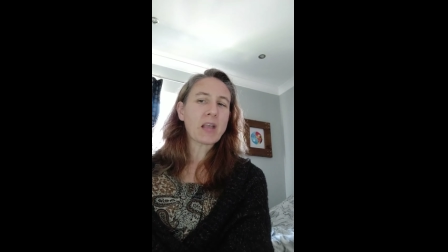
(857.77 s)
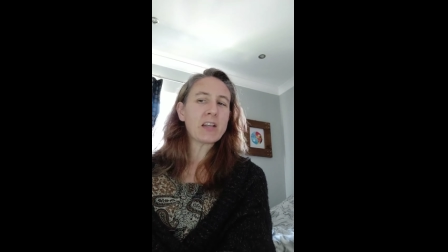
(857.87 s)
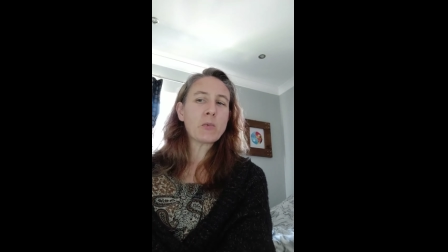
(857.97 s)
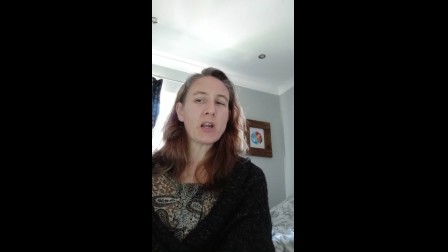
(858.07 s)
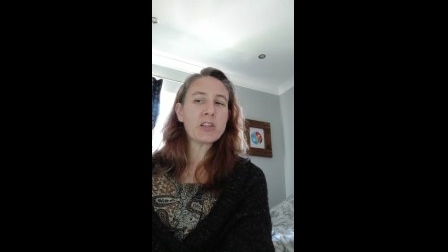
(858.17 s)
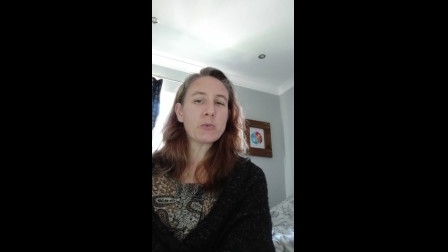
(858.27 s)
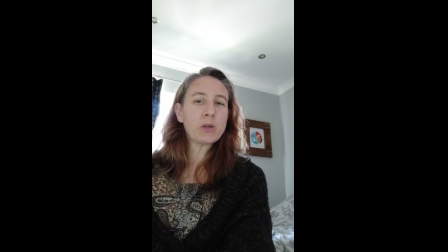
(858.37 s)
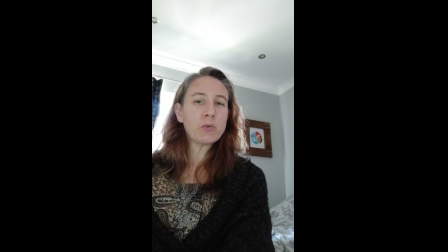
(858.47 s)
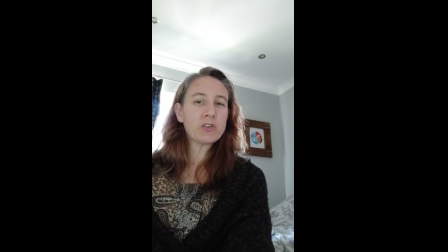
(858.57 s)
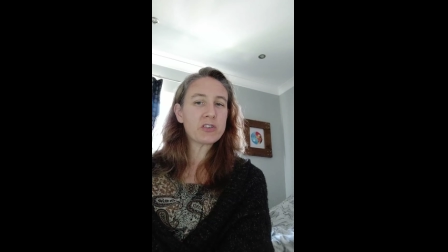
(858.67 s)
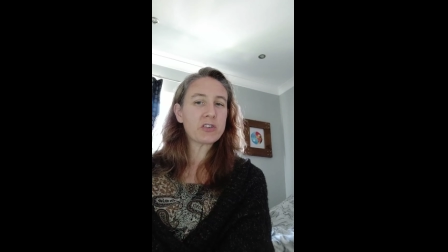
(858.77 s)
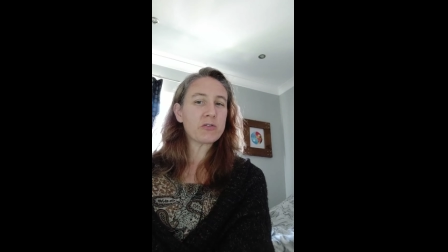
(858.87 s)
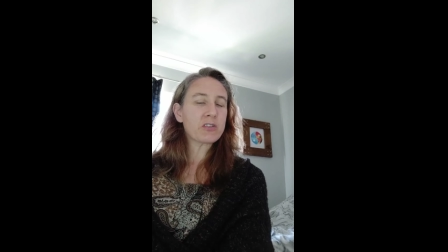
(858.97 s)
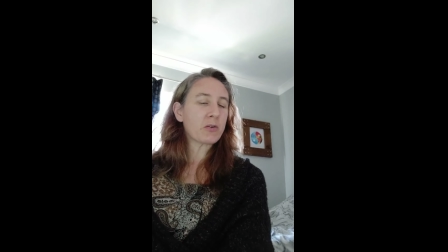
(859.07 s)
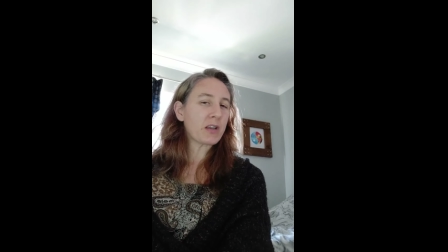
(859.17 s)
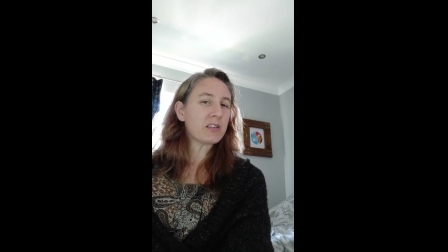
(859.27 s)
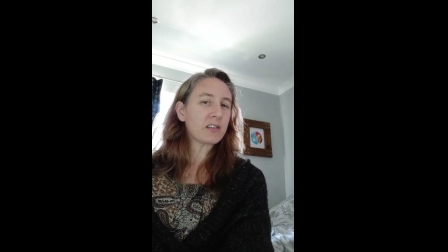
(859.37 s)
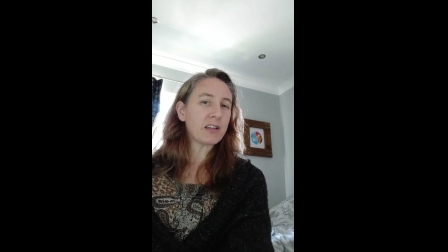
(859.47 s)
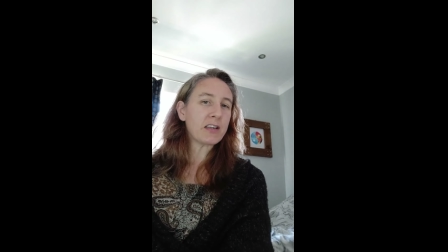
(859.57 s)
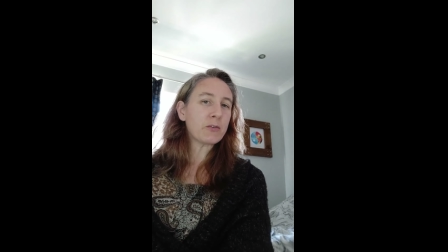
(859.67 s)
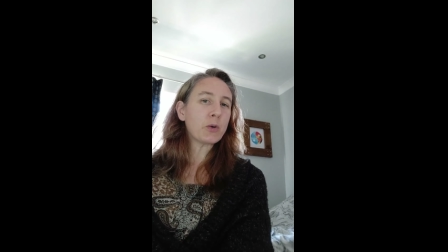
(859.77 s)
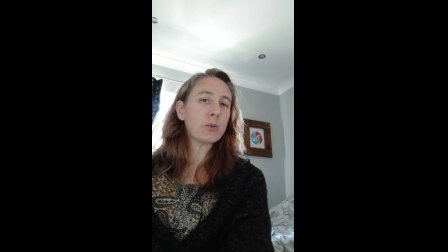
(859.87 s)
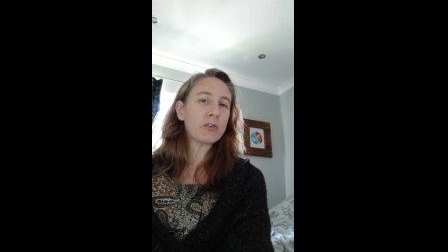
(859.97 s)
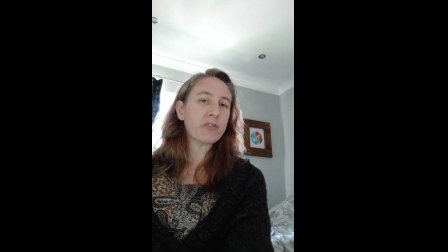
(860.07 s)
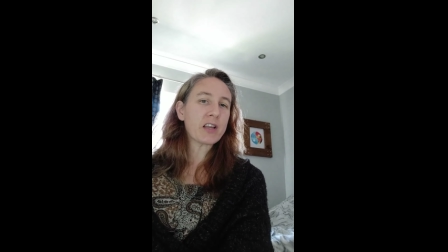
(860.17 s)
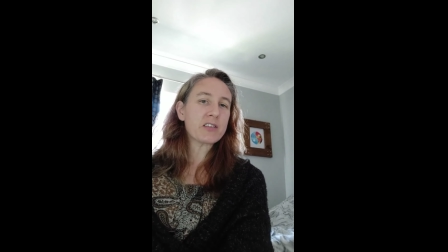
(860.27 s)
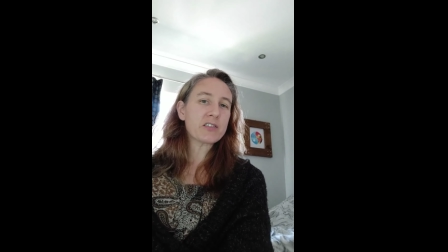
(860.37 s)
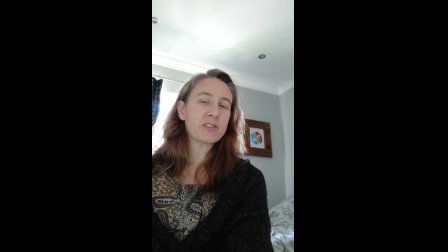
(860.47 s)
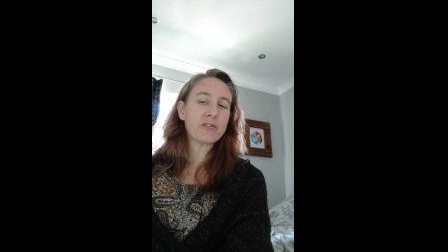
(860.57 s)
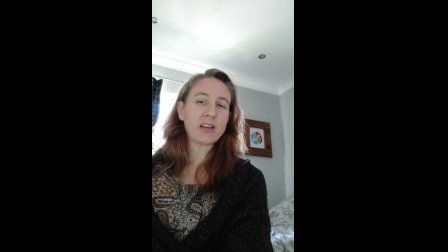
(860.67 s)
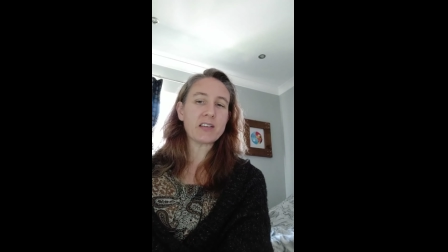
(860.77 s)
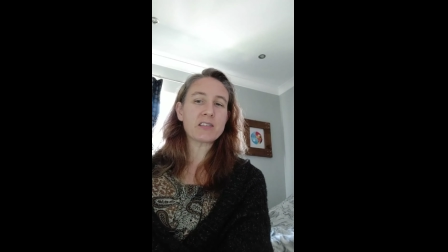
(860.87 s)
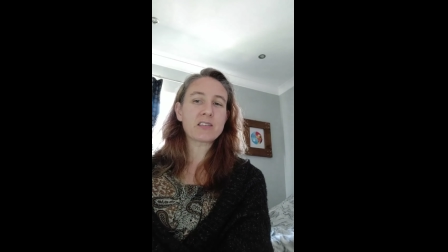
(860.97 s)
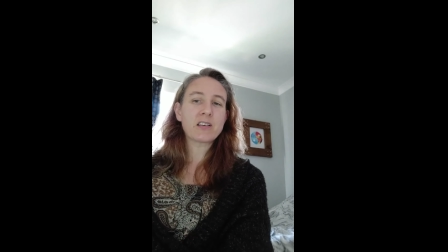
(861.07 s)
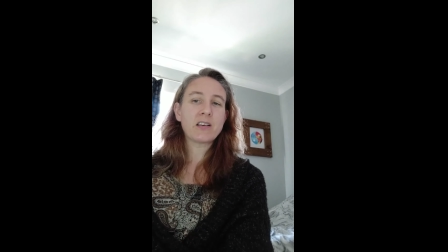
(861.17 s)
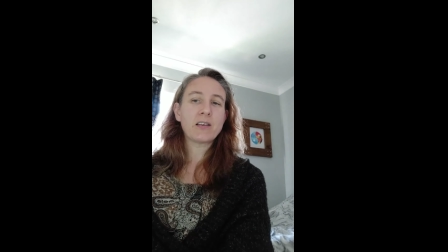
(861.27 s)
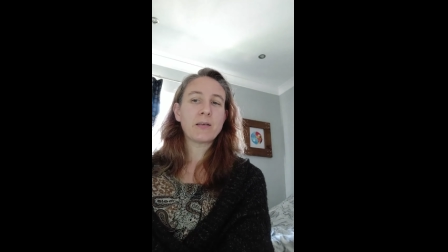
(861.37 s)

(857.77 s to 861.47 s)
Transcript: in a way that we wouldn't do so easily if we were face to face.